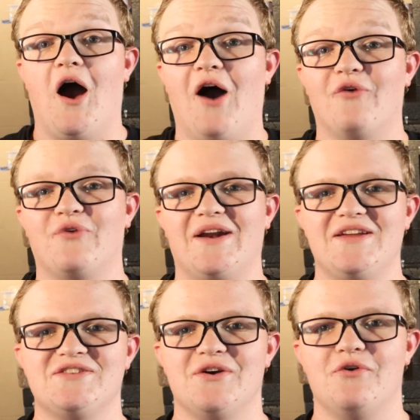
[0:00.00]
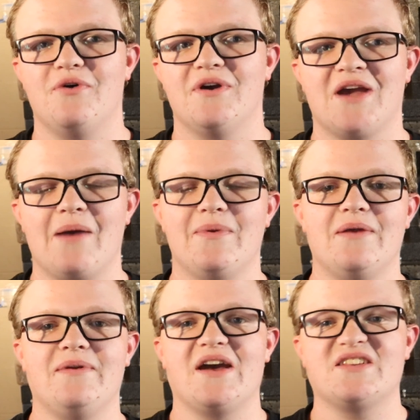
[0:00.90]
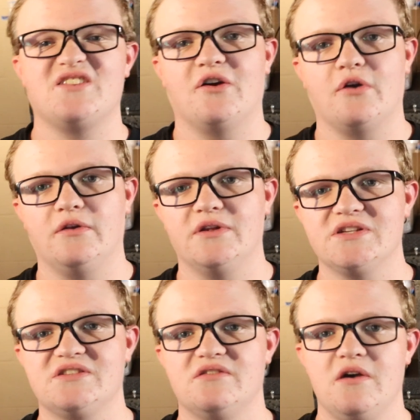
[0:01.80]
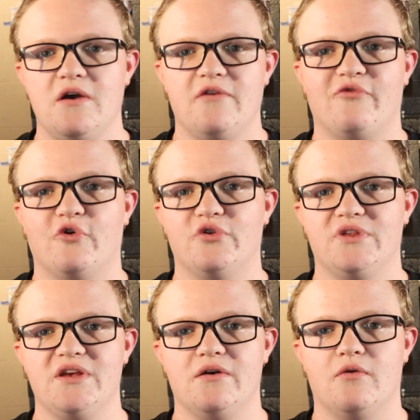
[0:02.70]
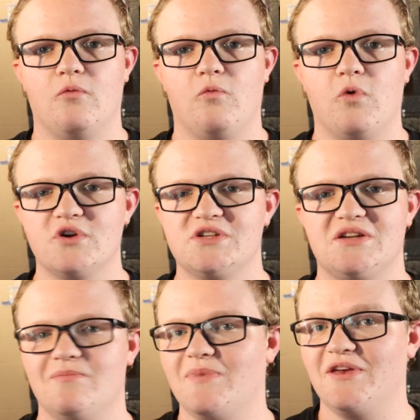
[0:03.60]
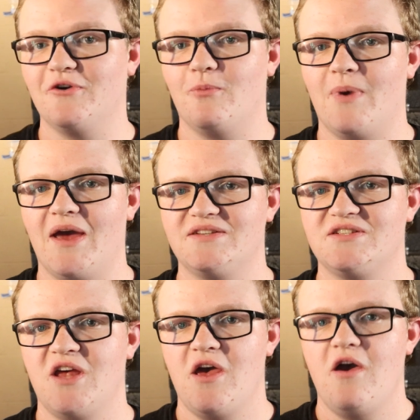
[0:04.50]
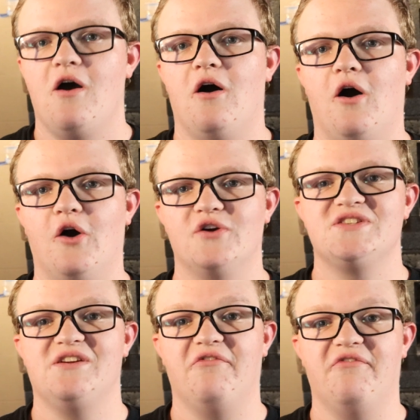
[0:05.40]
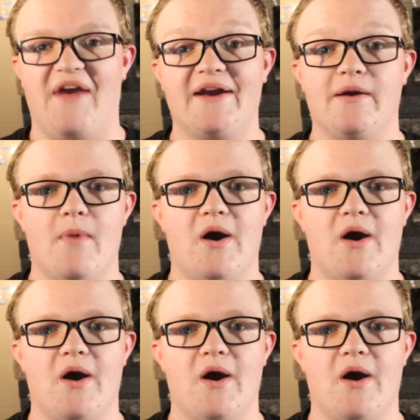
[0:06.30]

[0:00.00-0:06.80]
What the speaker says: Alrighty, so coming in next on our list for the worst beginner pets are Savannah